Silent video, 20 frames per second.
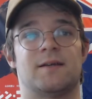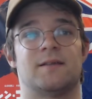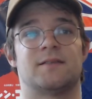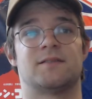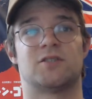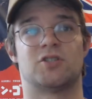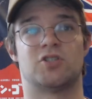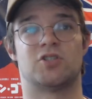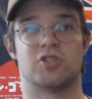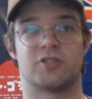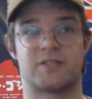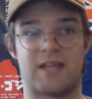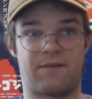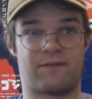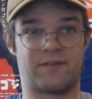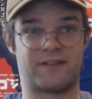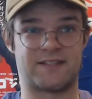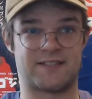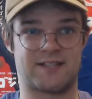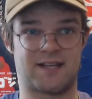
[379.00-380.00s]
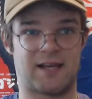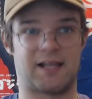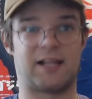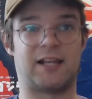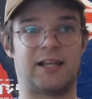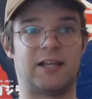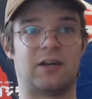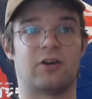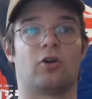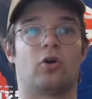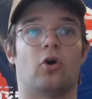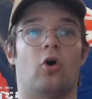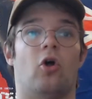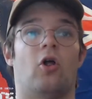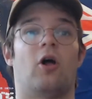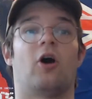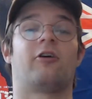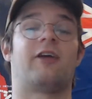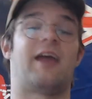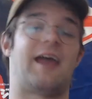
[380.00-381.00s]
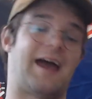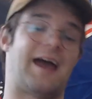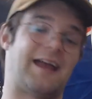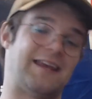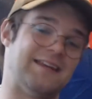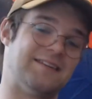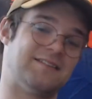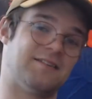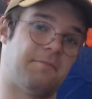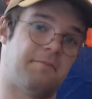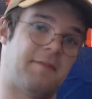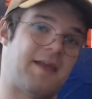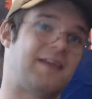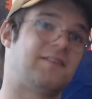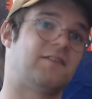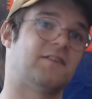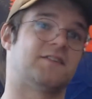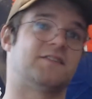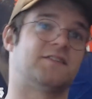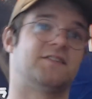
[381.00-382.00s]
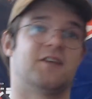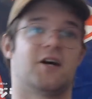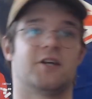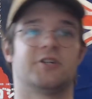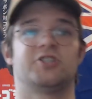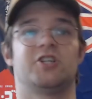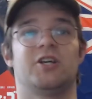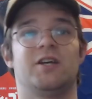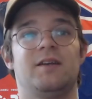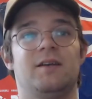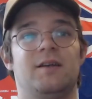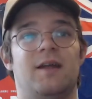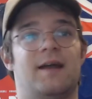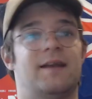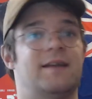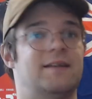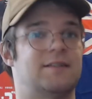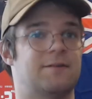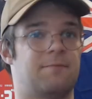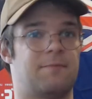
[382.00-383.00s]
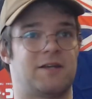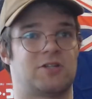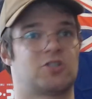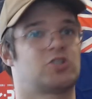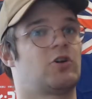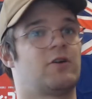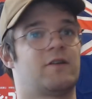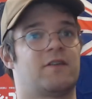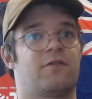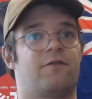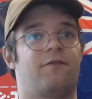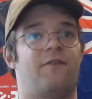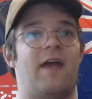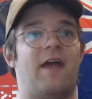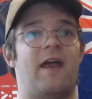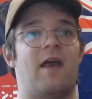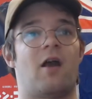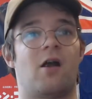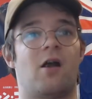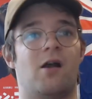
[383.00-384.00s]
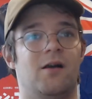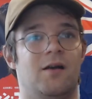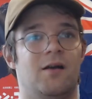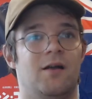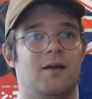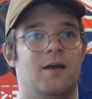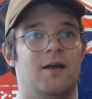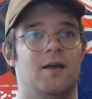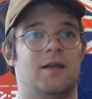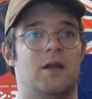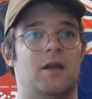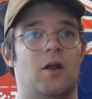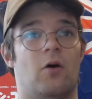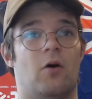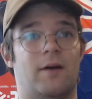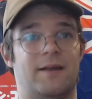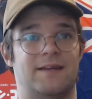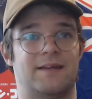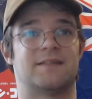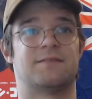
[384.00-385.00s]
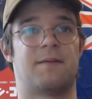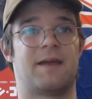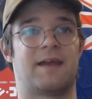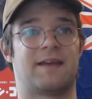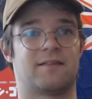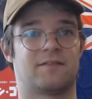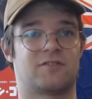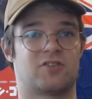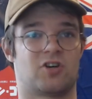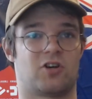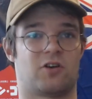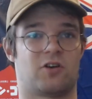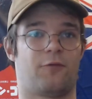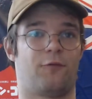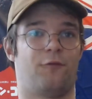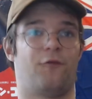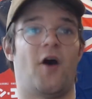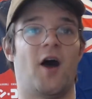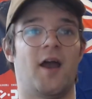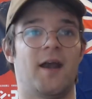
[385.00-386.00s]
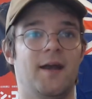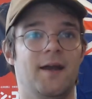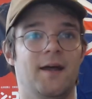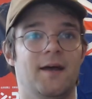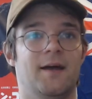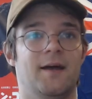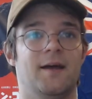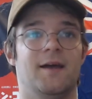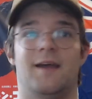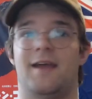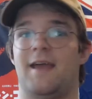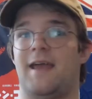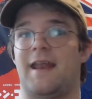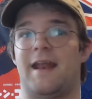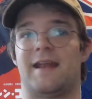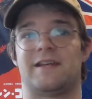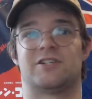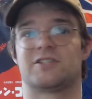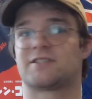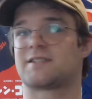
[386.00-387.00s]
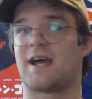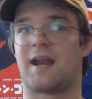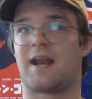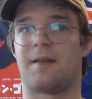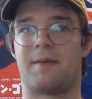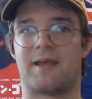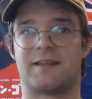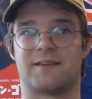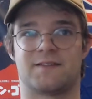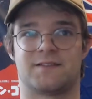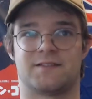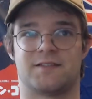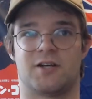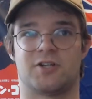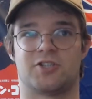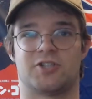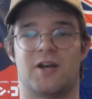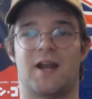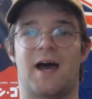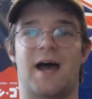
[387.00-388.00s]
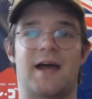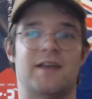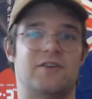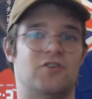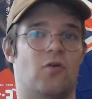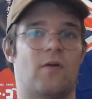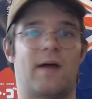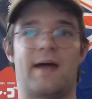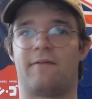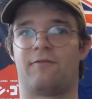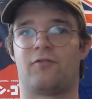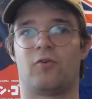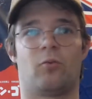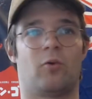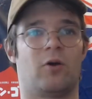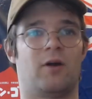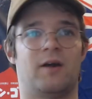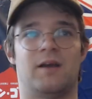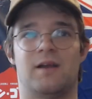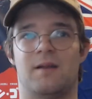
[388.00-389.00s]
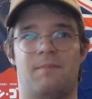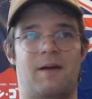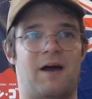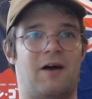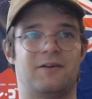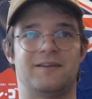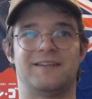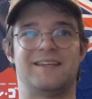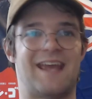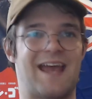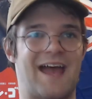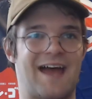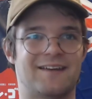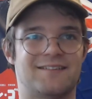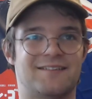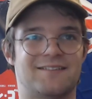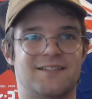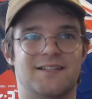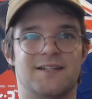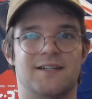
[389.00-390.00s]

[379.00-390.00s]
to just have this clear goal. Okay, I need to make this dungeon. I need to make sure it's fair. I need to make sure it's fun. And I just got to make this dungeon. I don't have to worry about yet.